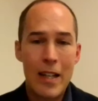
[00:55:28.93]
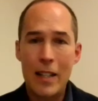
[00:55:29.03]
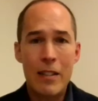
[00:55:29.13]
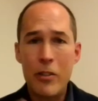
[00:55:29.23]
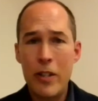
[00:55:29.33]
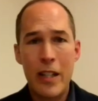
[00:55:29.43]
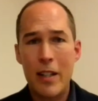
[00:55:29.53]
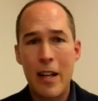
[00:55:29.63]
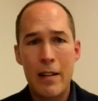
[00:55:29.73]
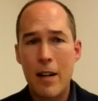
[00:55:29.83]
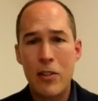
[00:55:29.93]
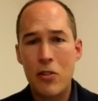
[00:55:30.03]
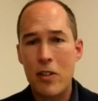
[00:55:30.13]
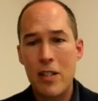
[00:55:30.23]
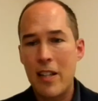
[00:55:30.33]
including in
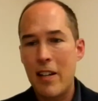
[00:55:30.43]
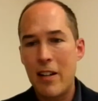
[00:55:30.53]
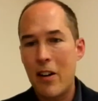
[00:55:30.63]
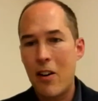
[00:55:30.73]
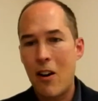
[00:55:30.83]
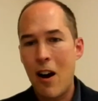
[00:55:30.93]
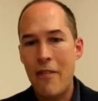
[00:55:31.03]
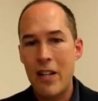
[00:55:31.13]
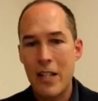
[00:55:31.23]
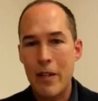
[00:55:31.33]
countries that are obvious.